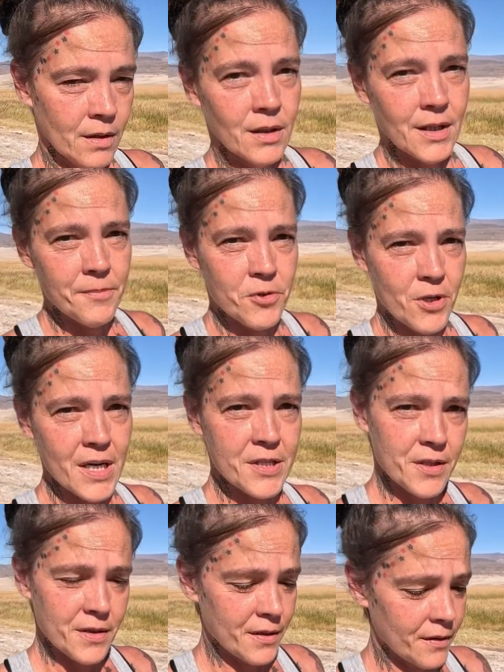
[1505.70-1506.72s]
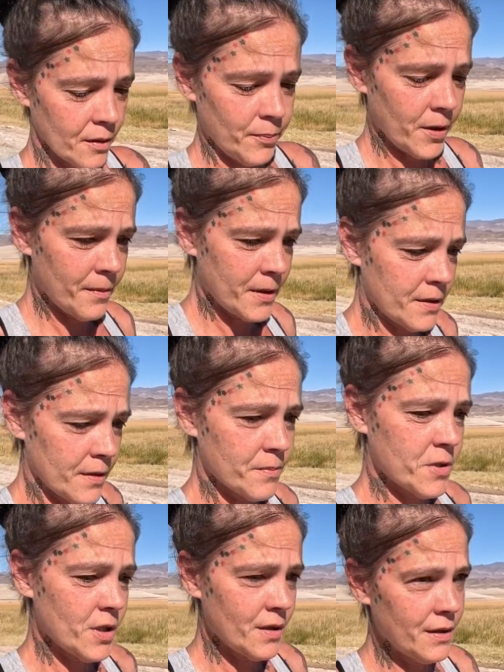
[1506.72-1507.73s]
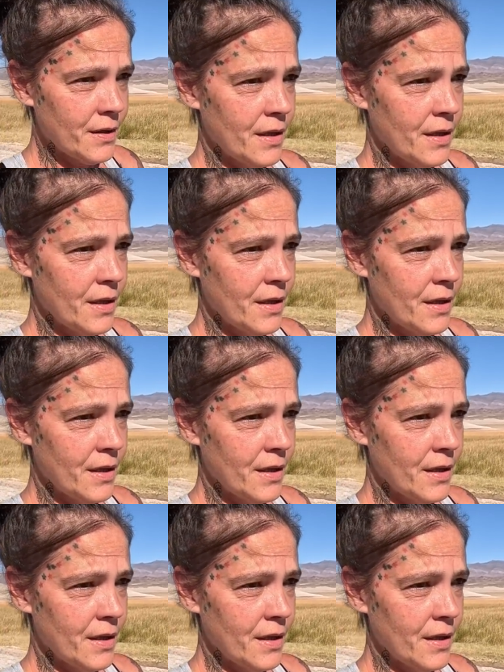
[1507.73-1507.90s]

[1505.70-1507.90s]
Keep trashing it, they'll probably end up shutting it